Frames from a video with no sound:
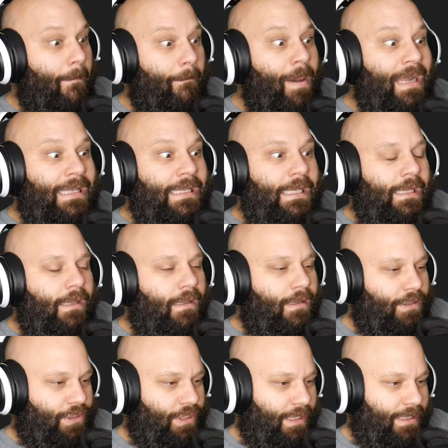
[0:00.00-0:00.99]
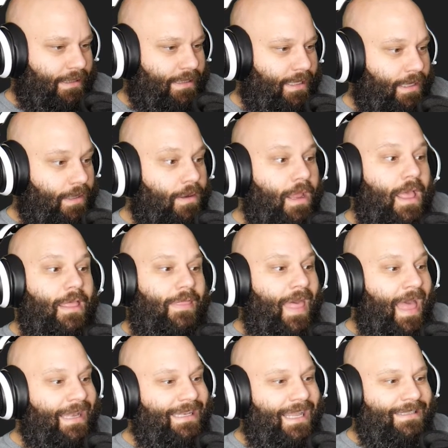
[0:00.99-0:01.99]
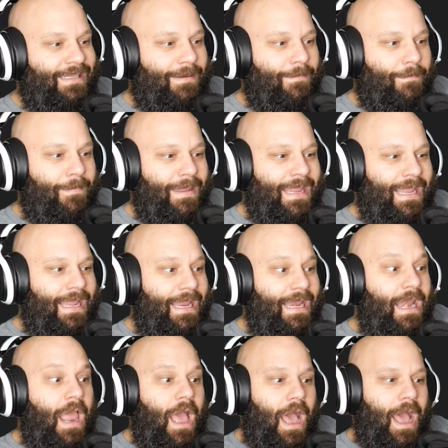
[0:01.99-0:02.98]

But, she continued, that doesn't mean